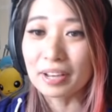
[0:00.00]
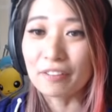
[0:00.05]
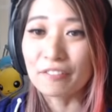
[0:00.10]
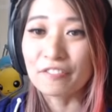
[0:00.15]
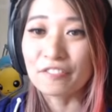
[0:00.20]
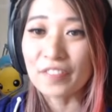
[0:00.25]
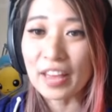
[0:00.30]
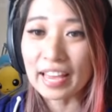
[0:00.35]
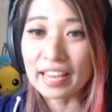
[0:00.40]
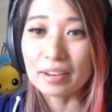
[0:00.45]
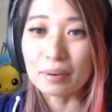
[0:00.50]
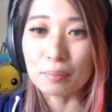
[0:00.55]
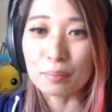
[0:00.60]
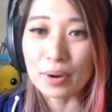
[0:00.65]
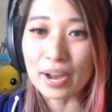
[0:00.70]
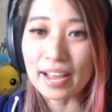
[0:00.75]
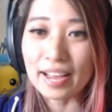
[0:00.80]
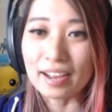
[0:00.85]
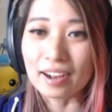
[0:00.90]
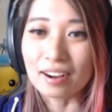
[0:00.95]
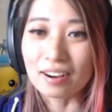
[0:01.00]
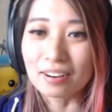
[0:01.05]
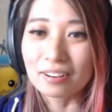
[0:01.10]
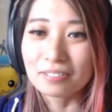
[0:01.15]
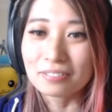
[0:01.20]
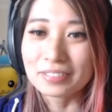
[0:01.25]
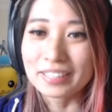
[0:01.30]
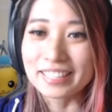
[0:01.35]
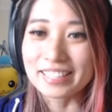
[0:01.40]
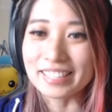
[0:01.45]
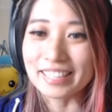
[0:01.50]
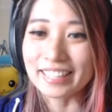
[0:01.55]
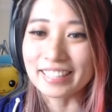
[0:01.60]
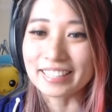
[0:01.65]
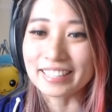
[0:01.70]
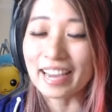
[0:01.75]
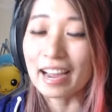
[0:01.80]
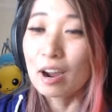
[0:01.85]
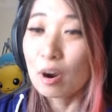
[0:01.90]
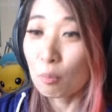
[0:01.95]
fake whale. We did a chat.